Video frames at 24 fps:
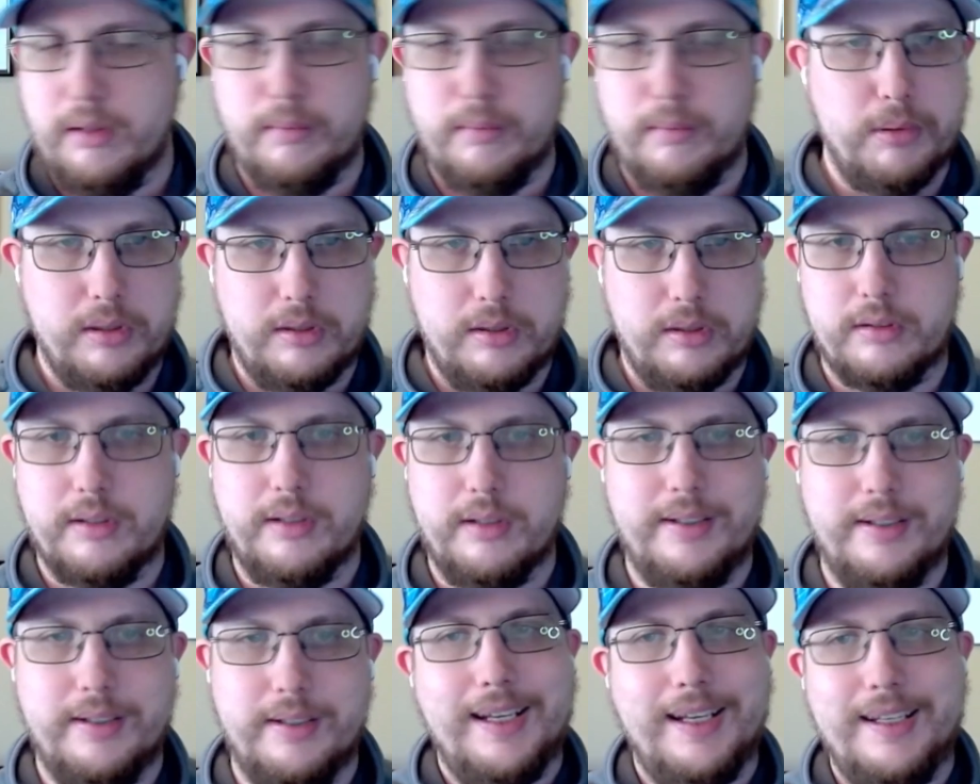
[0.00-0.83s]
bulk,
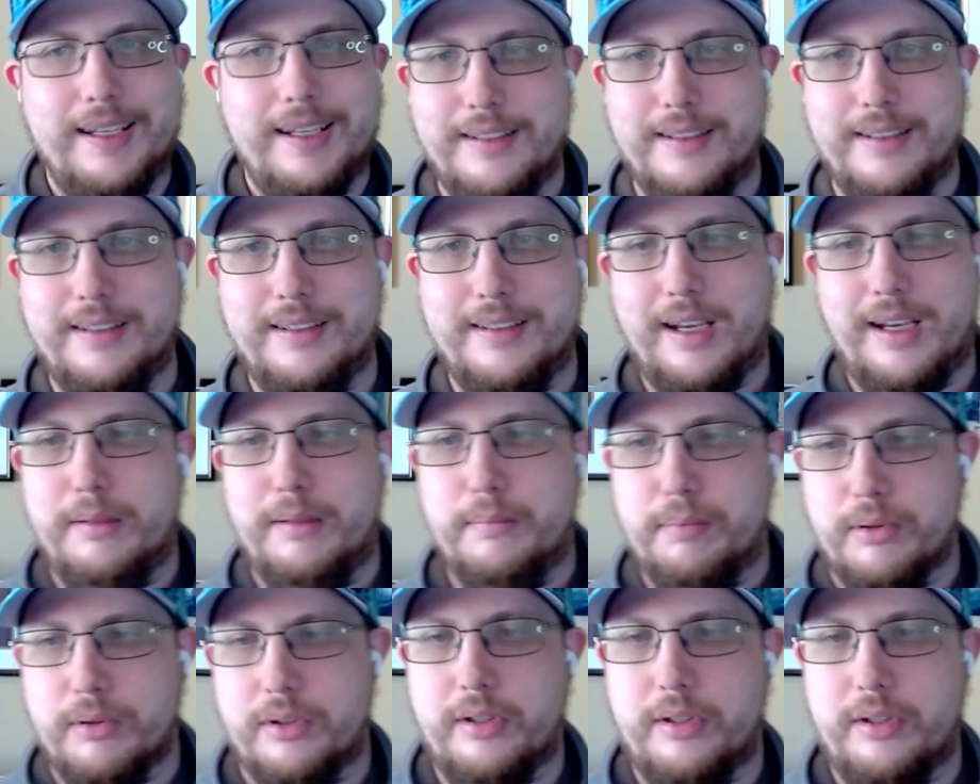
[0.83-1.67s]

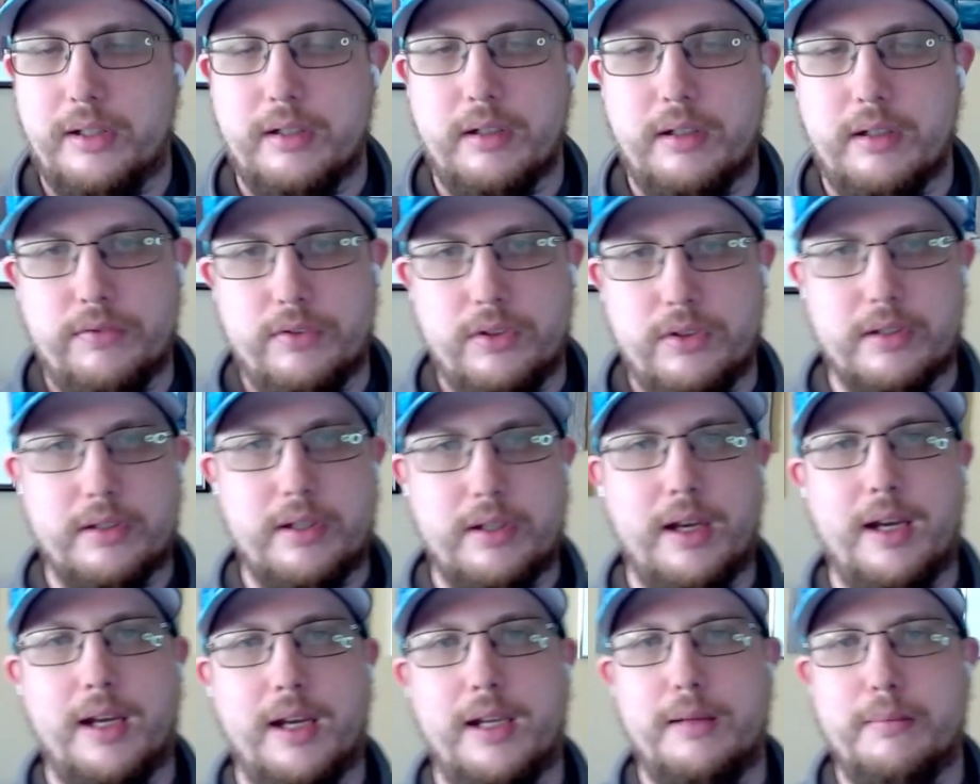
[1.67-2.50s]
99% of your
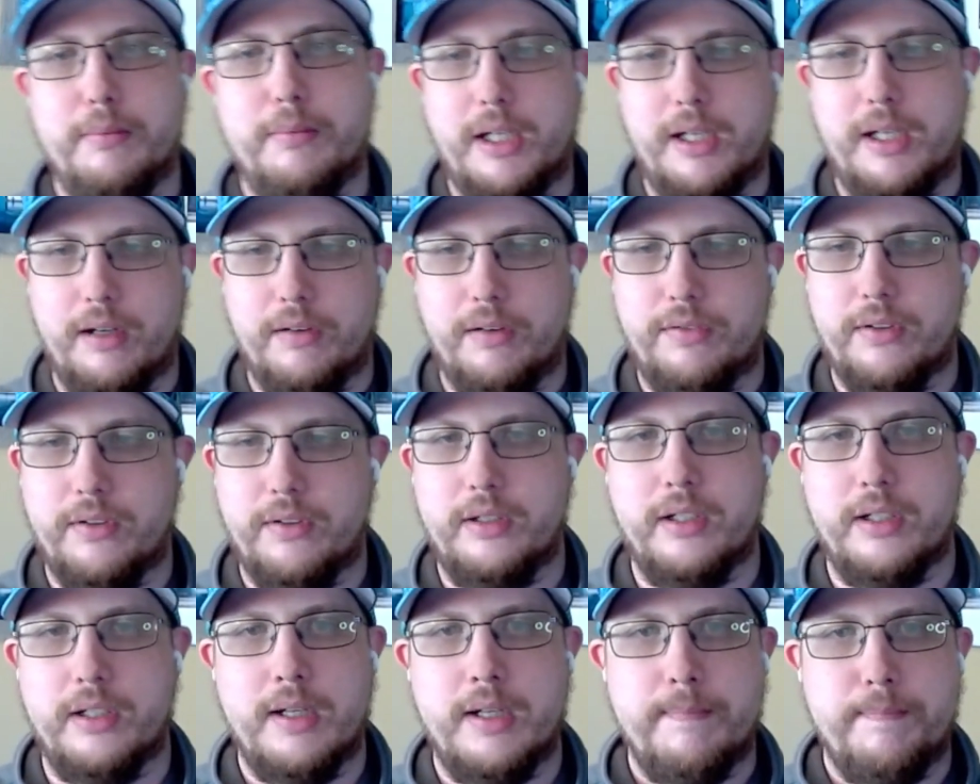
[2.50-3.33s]
time and
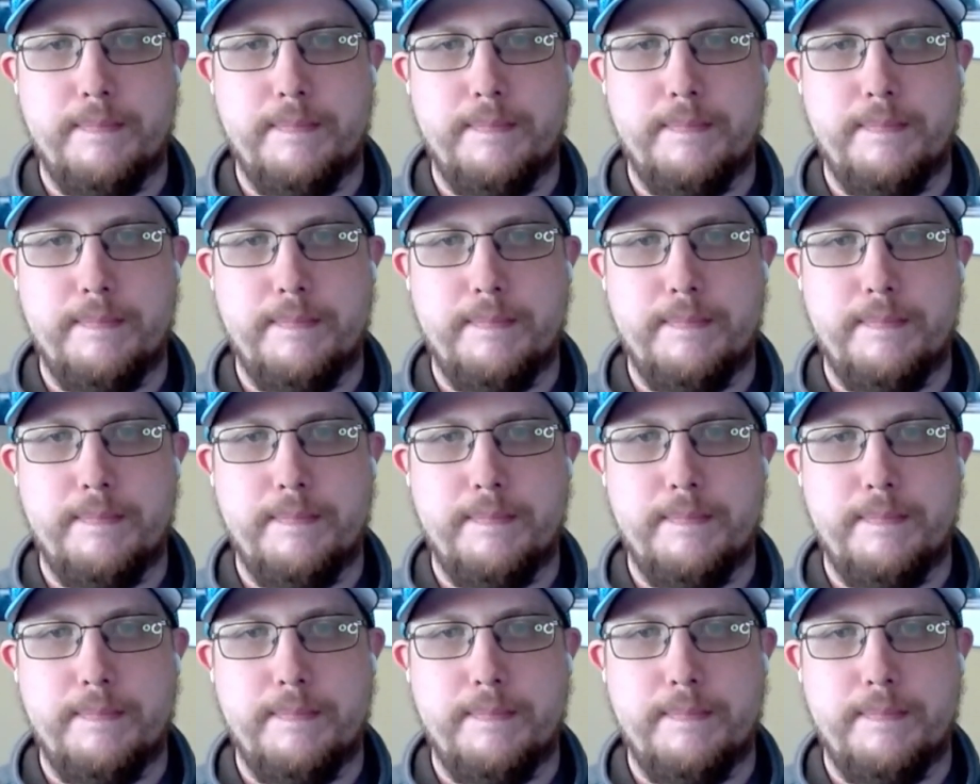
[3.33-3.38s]
effort